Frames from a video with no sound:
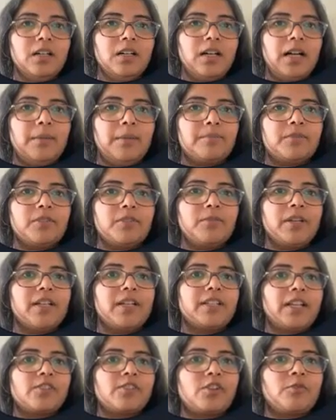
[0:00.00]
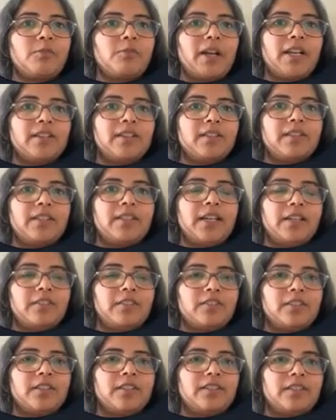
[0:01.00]
So I want to touch on one other thing.
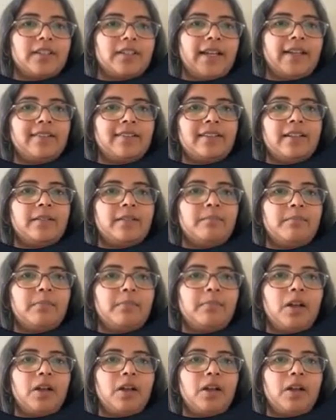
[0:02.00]
There's an excellent